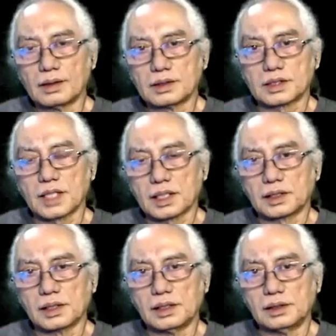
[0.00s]
start
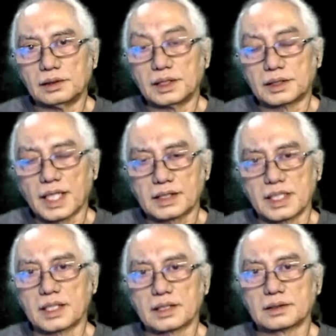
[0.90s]

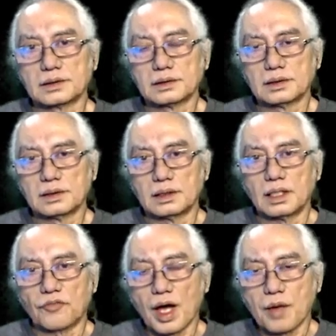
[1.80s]
detecting
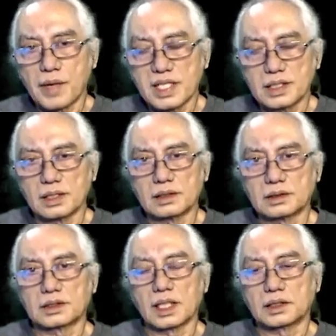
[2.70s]
the vibration,
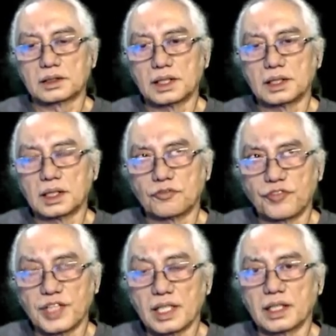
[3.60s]
start the
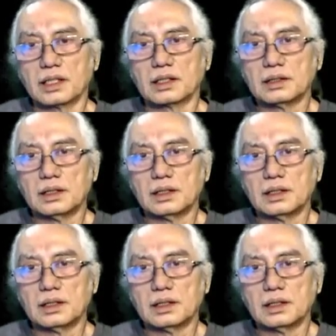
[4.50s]
feeling